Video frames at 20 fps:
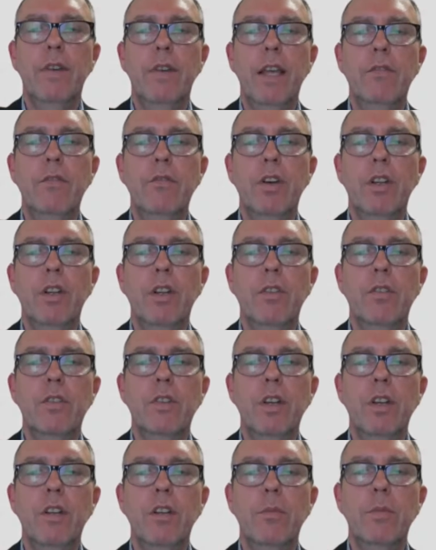favored, and
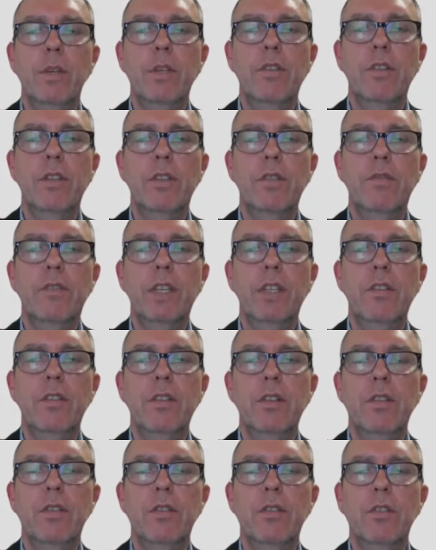certain business
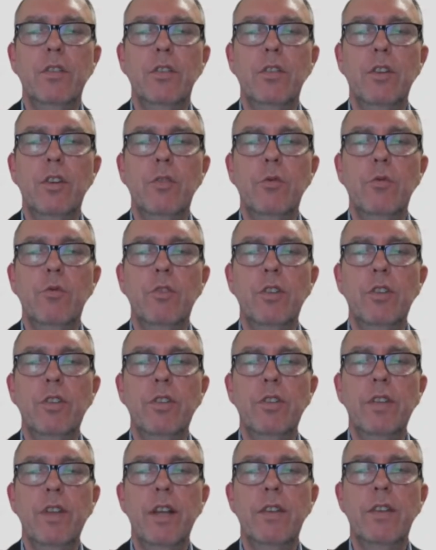visas,
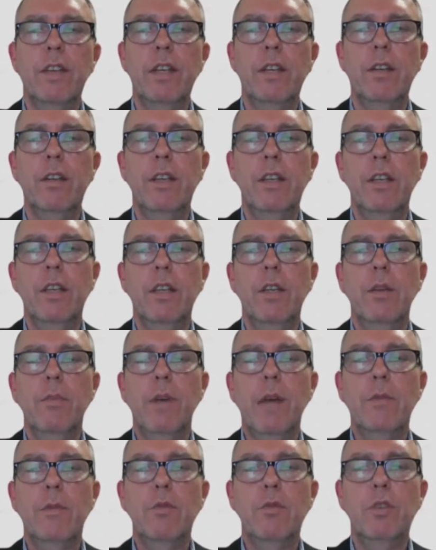whereas I think
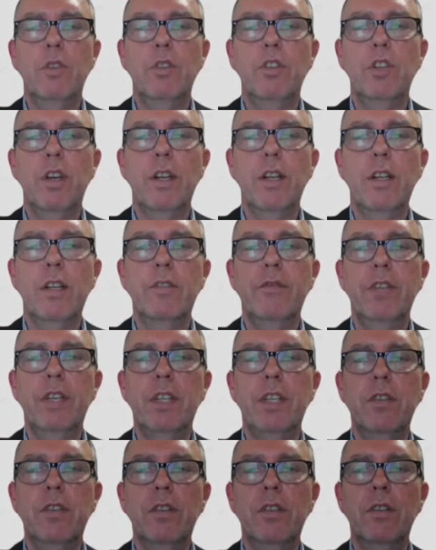perhaps with journalist
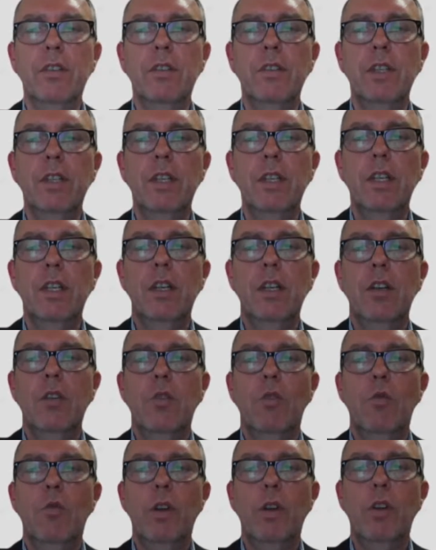visas,
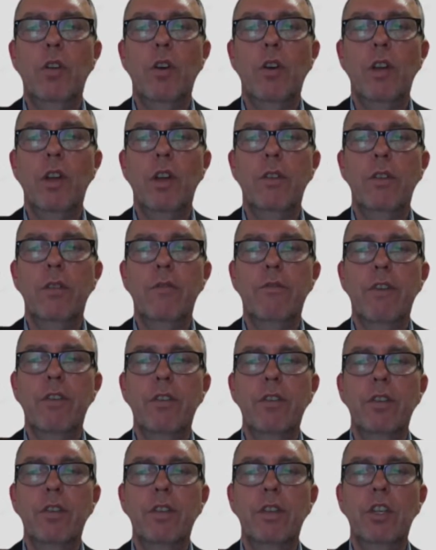we're not at the
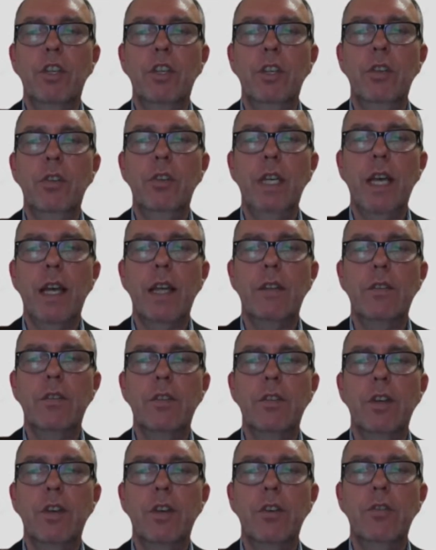front of the queue yet.
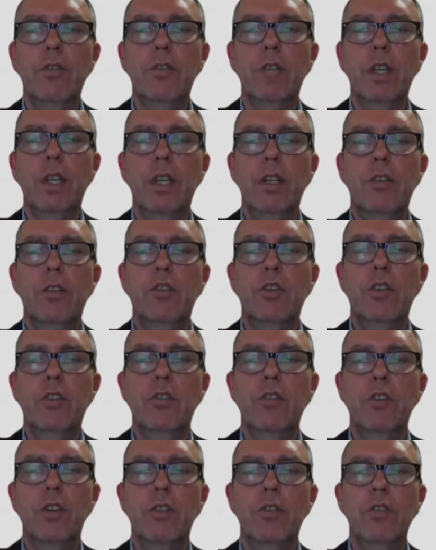So
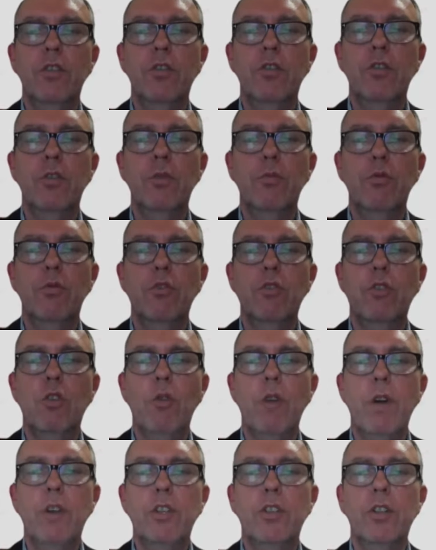just a sort of
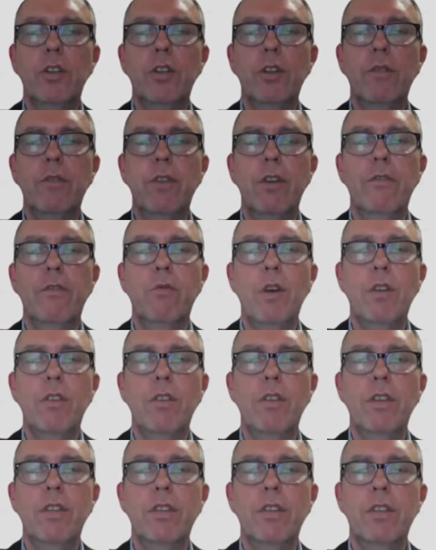broad question of
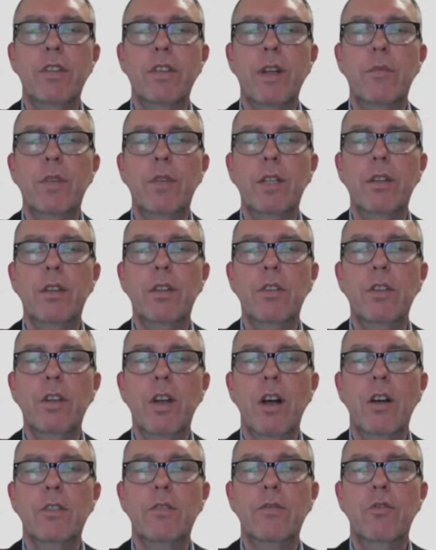whether this is something that the
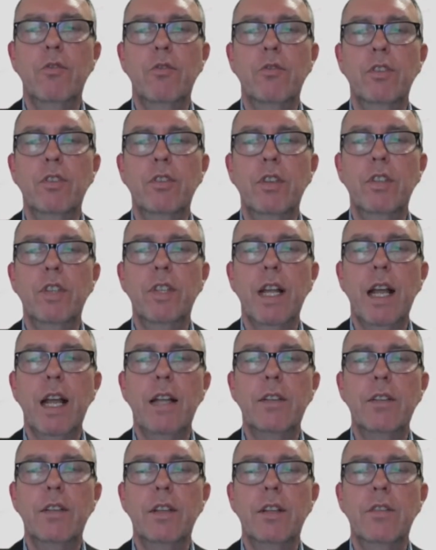task force looks
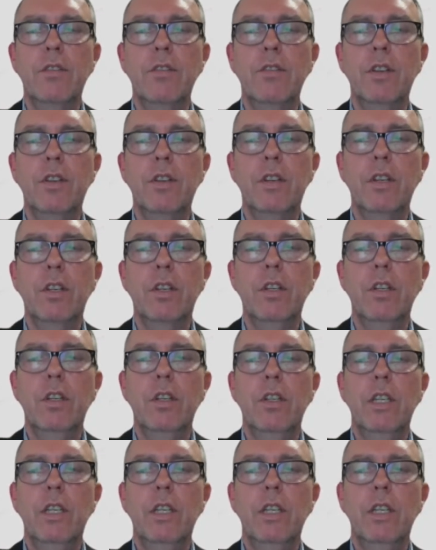at as to,